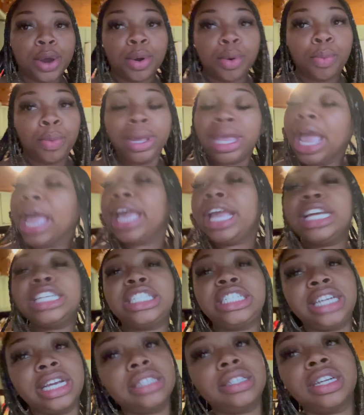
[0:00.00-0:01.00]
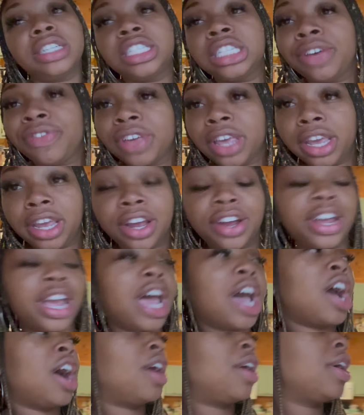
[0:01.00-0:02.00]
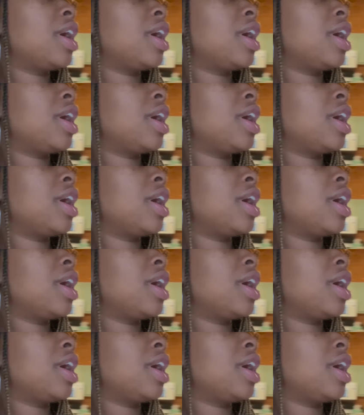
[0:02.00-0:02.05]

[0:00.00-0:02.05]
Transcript: We can't eat shit till the chef get here, y'all.